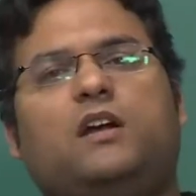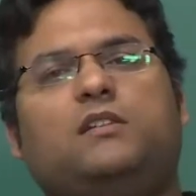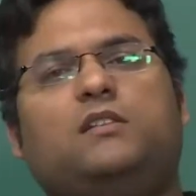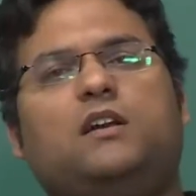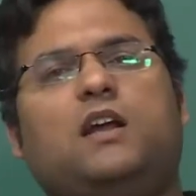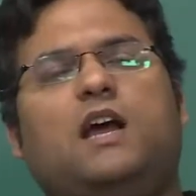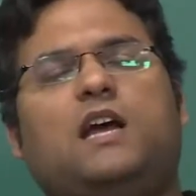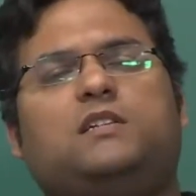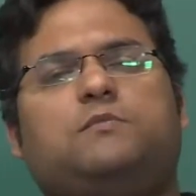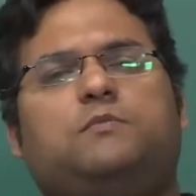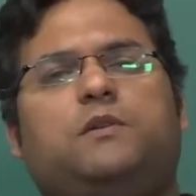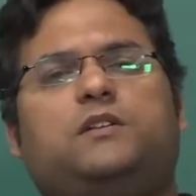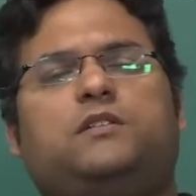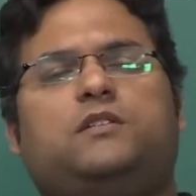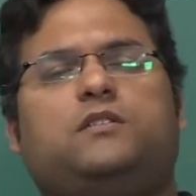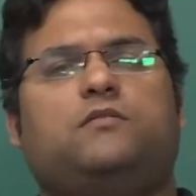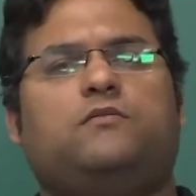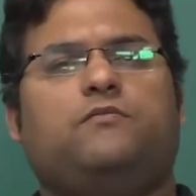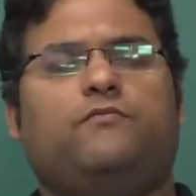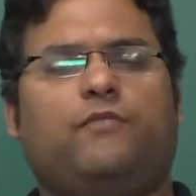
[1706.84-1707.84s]
other
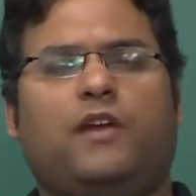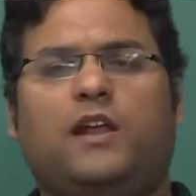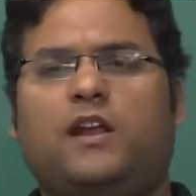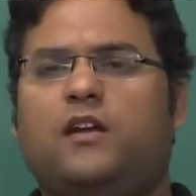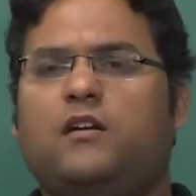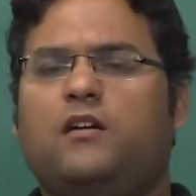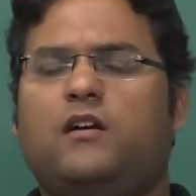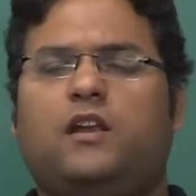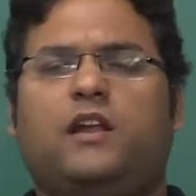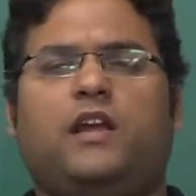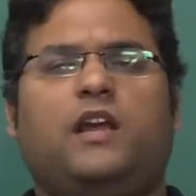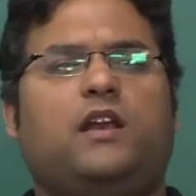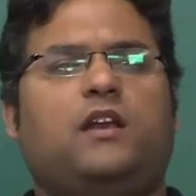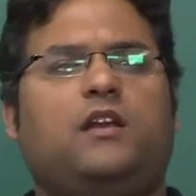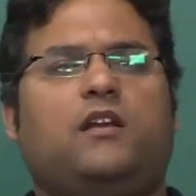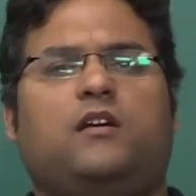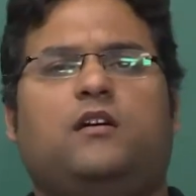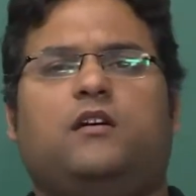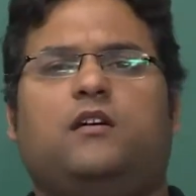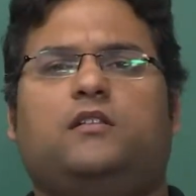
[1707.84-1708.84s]
aspects very early
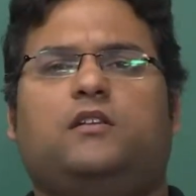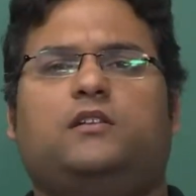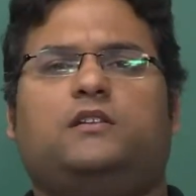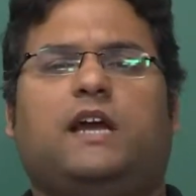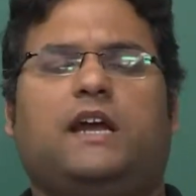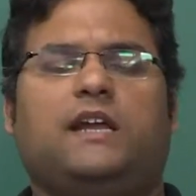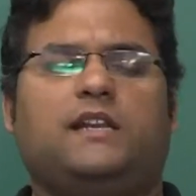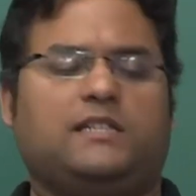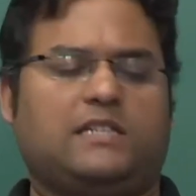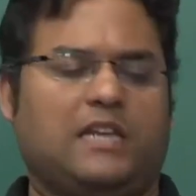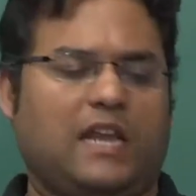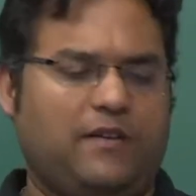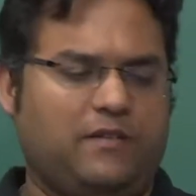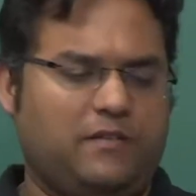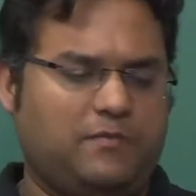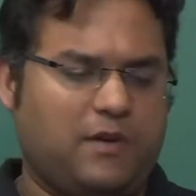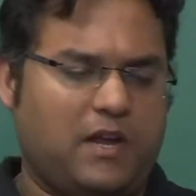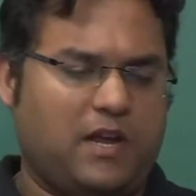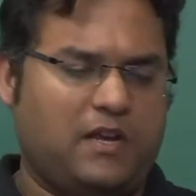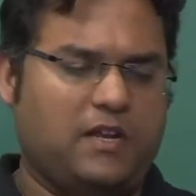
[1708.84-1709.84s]
in the child's
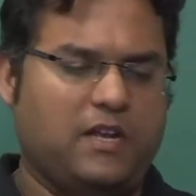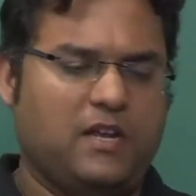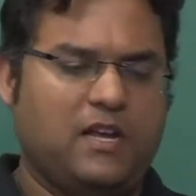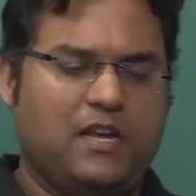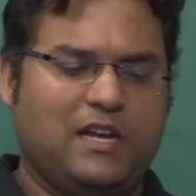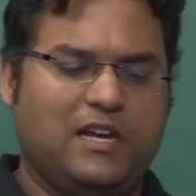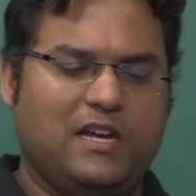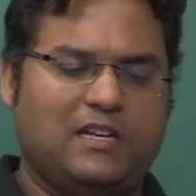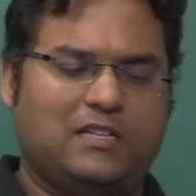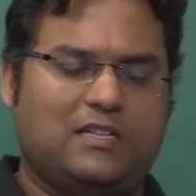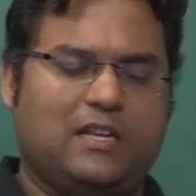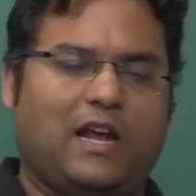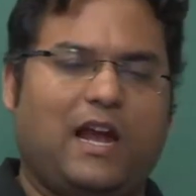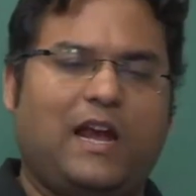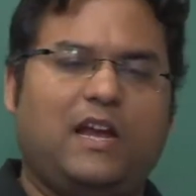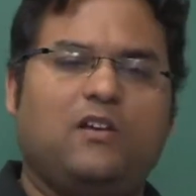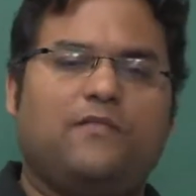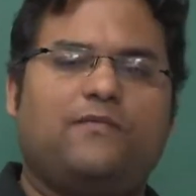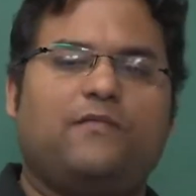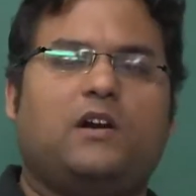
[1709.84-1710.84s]
lifespan is the
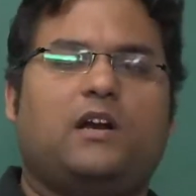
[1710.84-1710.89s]
kind of